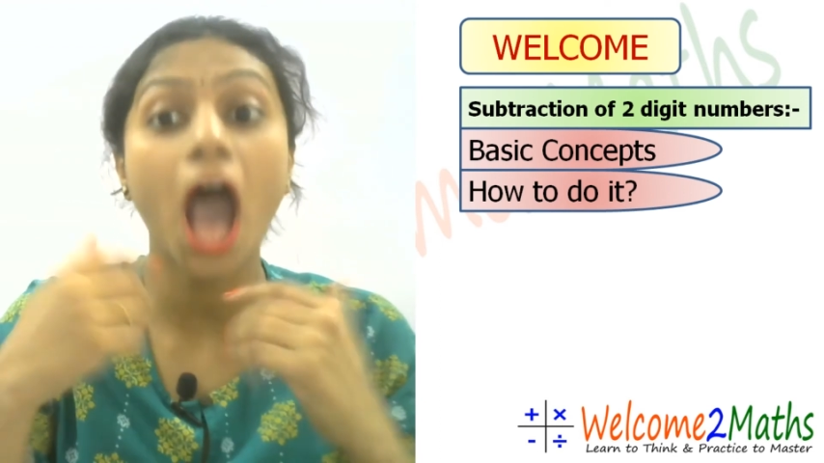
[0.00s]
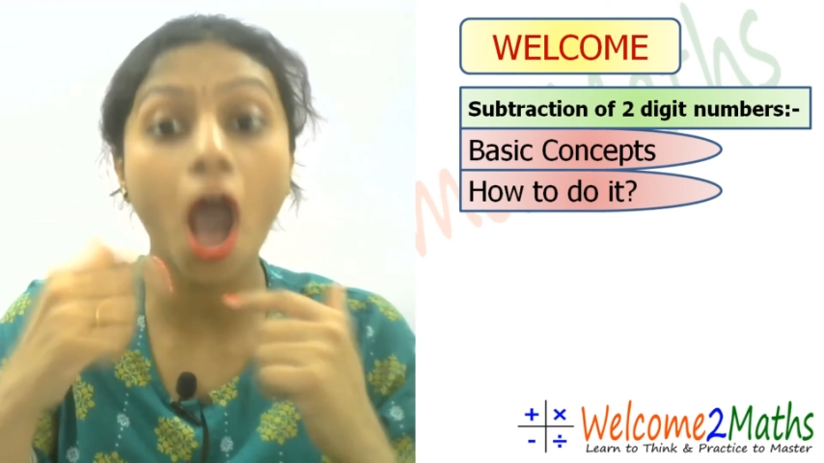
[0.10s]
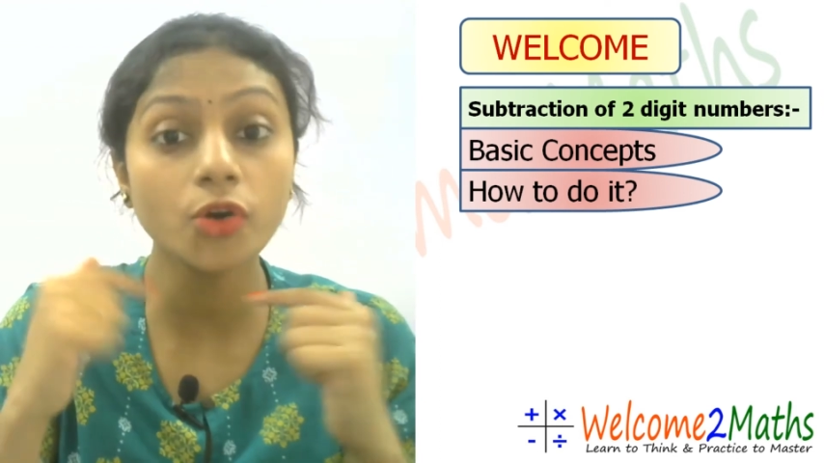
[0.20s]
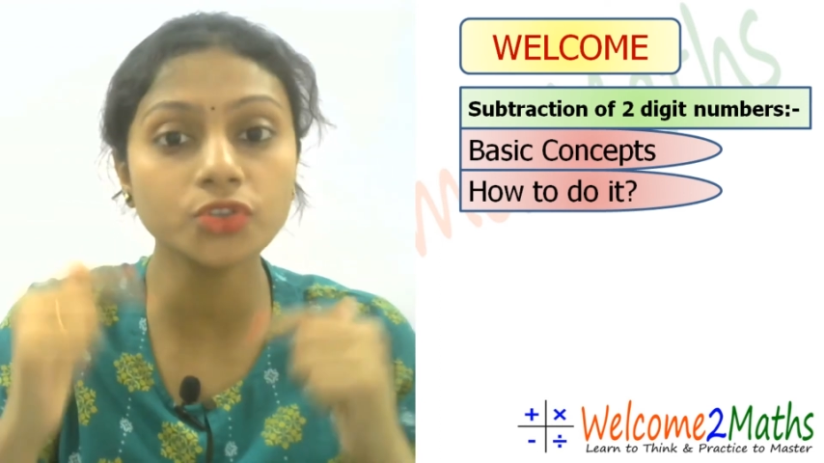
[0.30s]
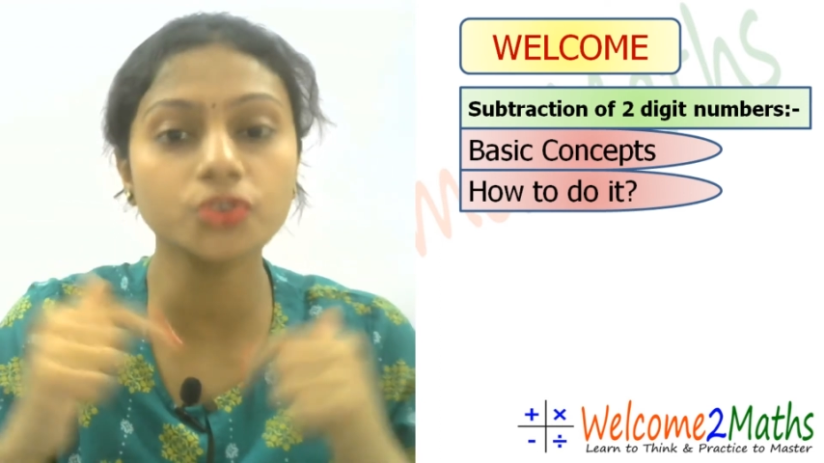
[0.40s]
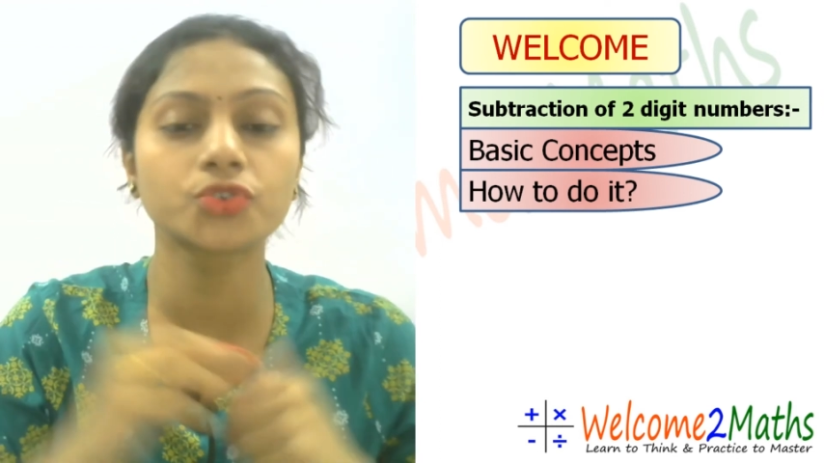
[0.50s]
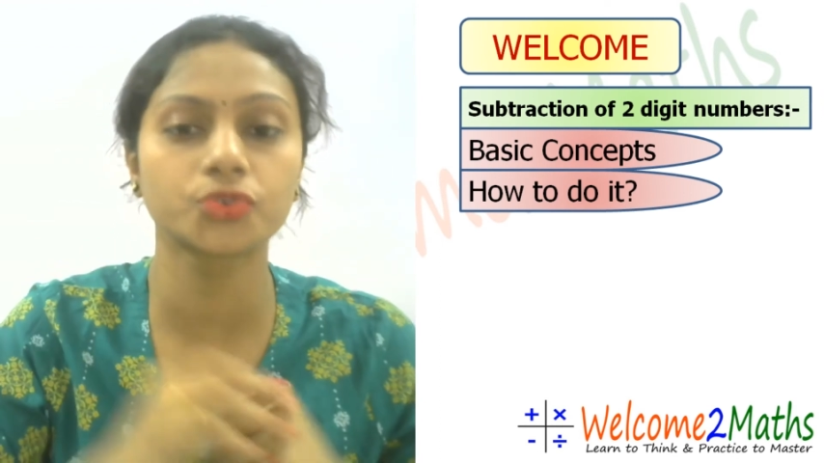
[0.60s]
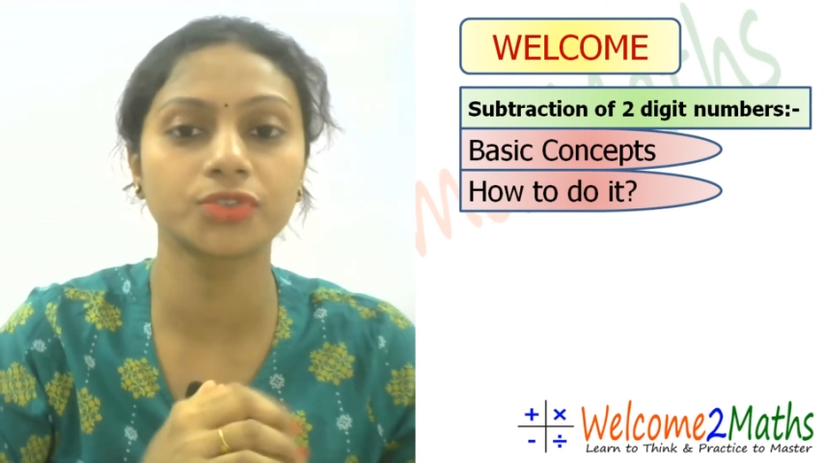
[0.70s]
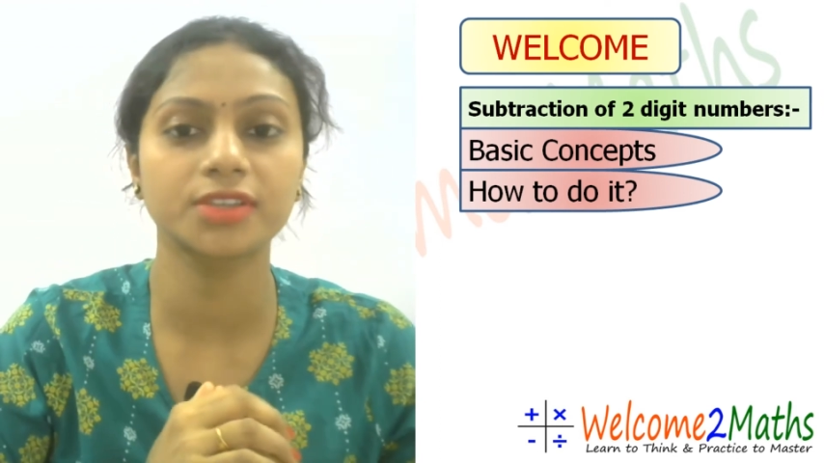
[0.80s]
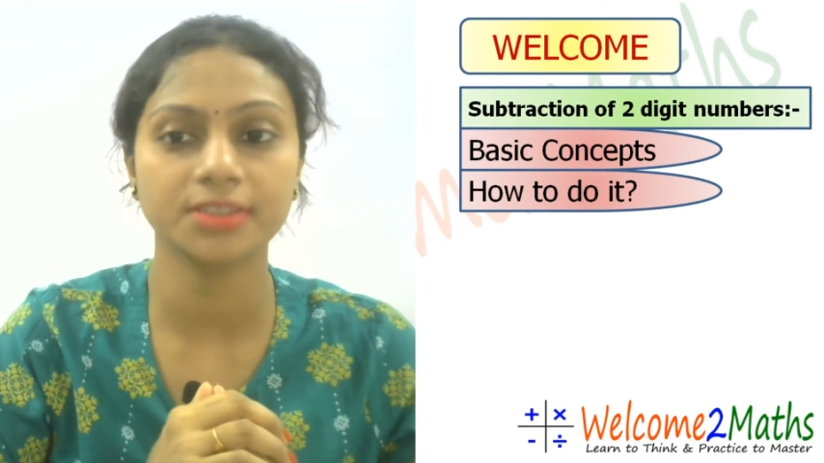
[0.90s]
to do the
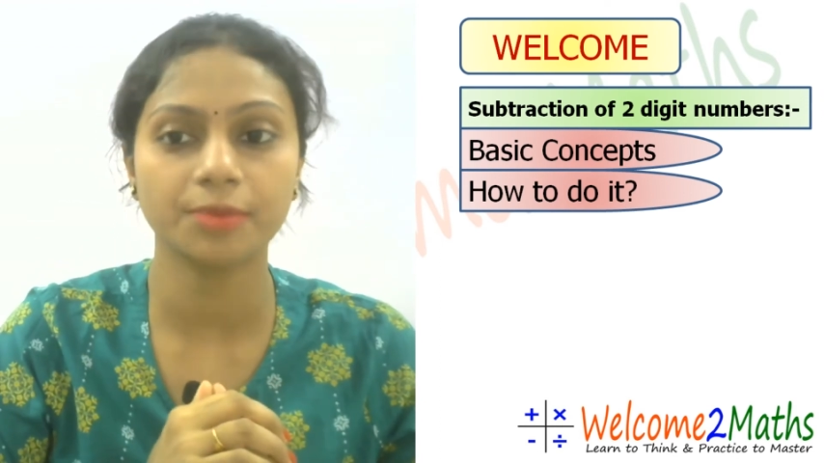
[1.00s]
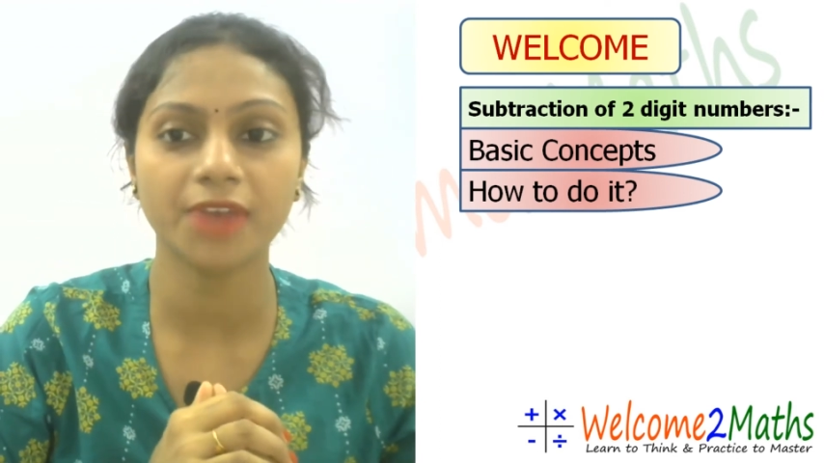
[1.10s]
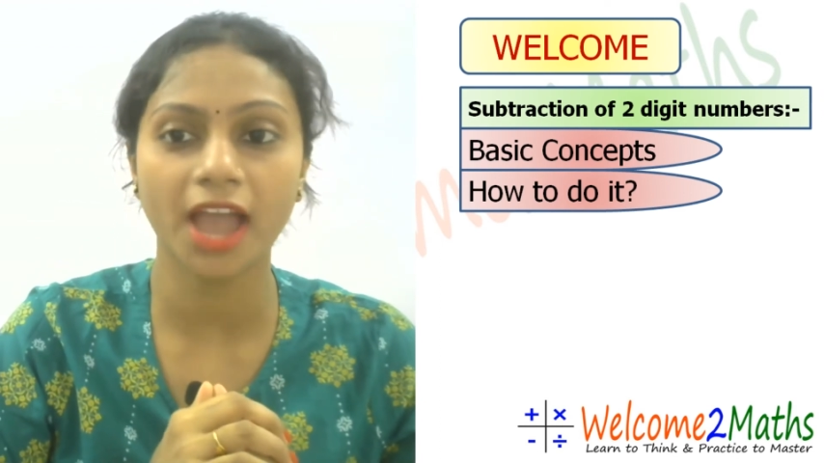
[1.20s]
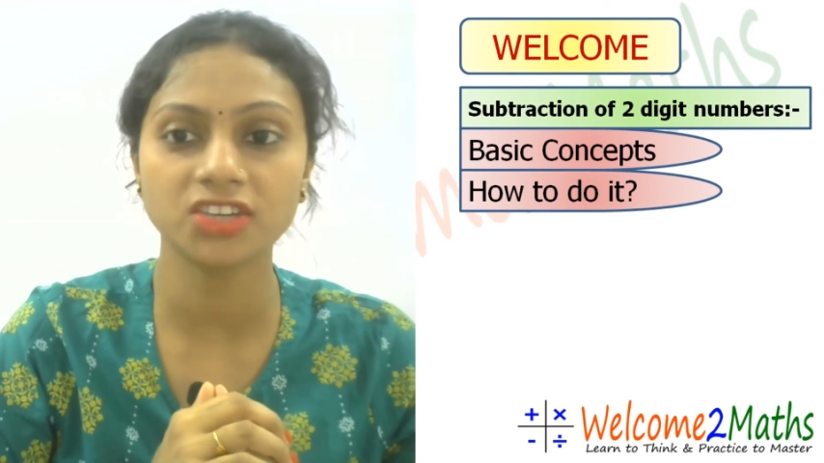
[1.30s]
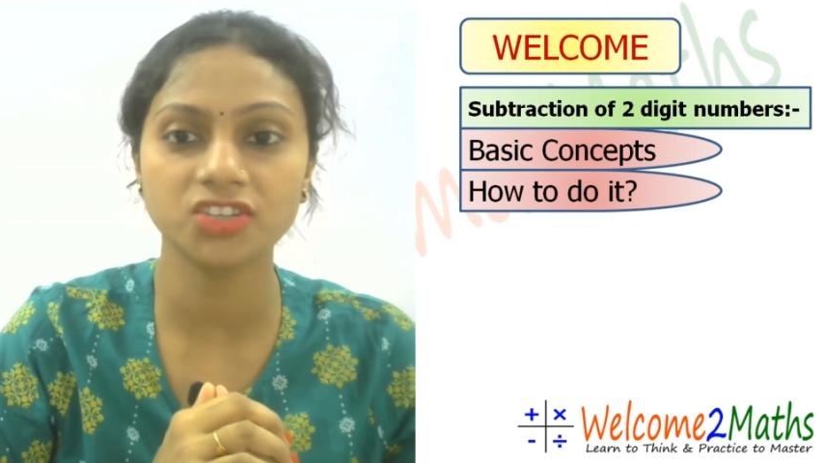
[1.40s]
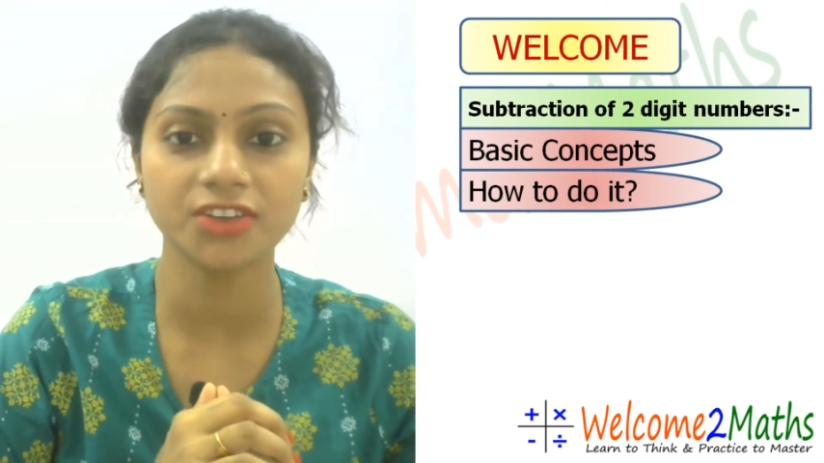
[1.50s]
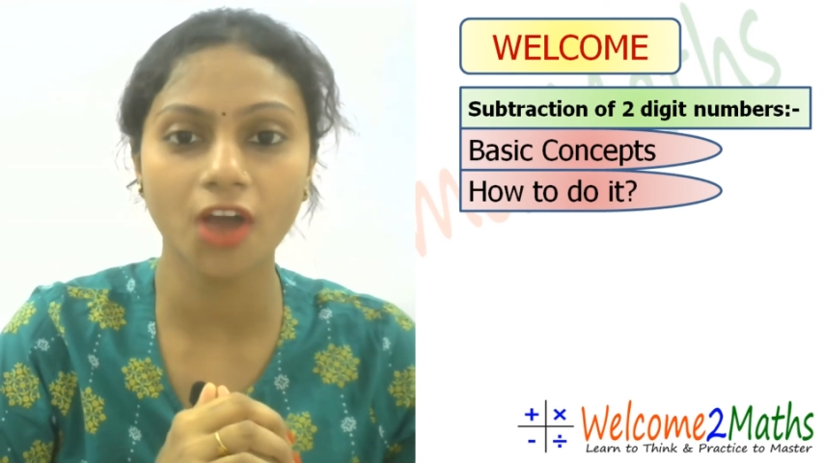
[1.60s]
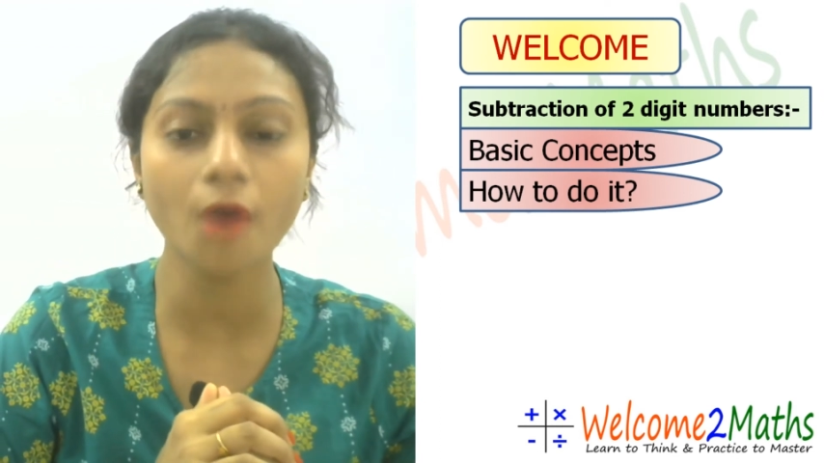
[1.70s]
subtraction of